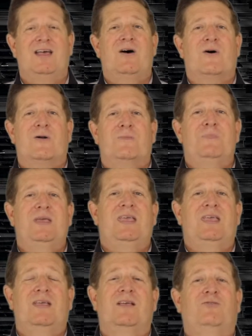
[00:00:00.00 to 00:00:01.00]
or
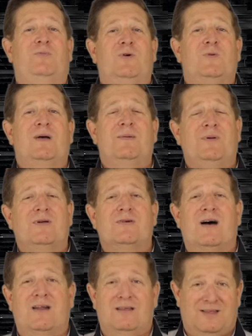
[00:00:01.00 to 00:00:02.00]
B, spill my beer
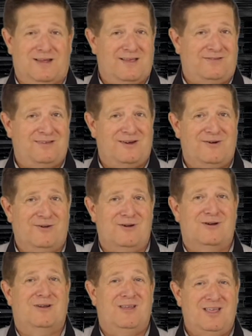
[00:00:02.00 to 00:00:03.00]
on it, like I said
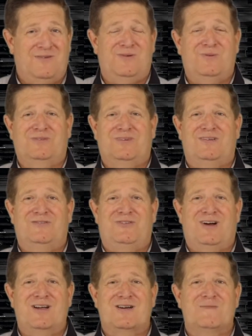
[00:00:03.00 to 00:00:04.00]
earlier, if it was on
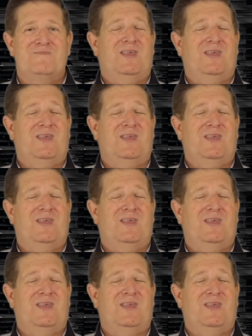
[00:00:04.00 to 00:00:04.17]
fire.